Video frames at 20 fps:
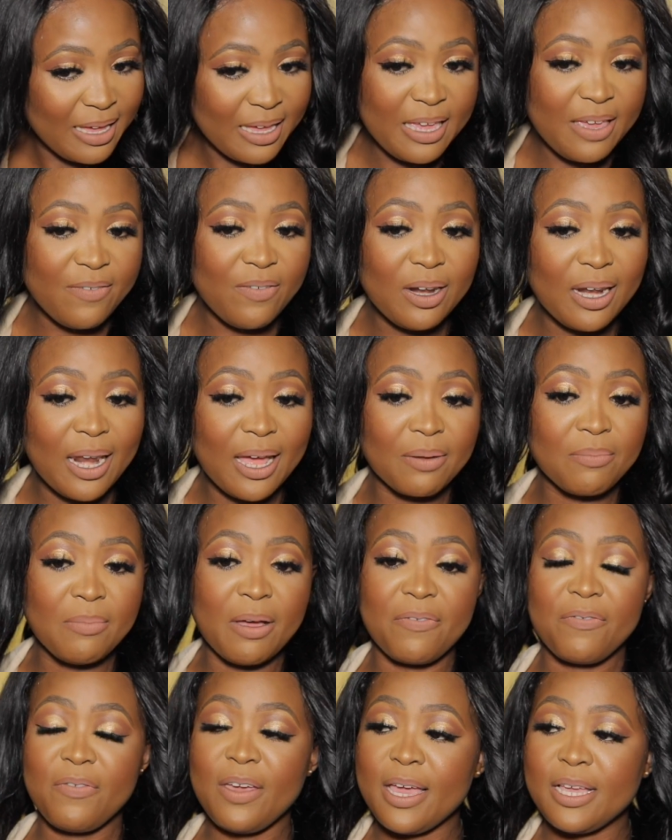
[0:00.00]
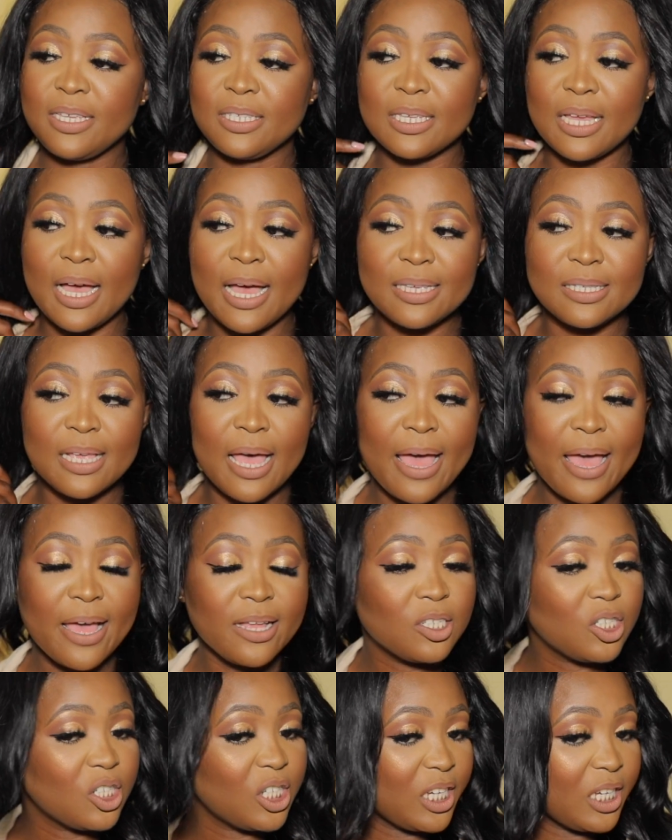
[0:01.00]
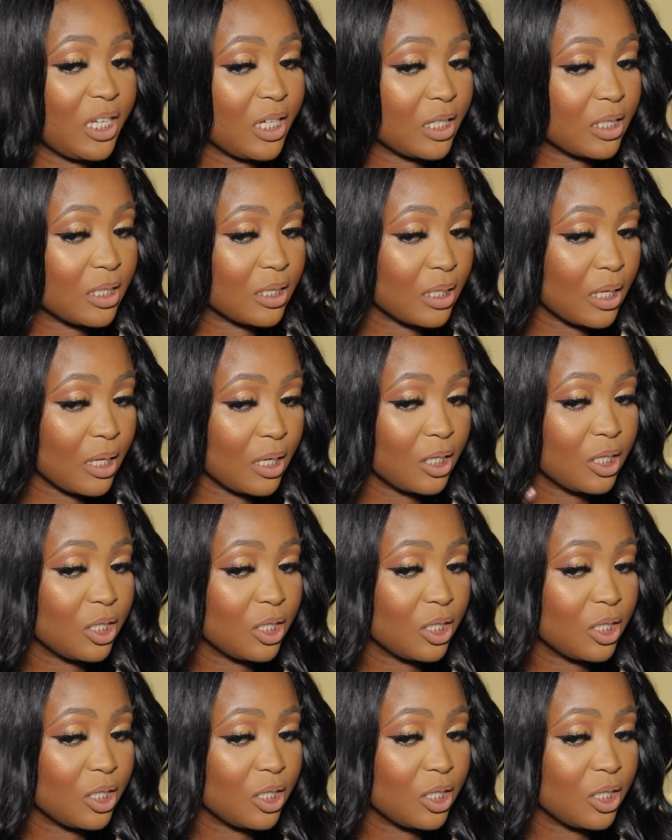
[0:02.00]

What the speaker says: Even like my face, guys, I had cheeks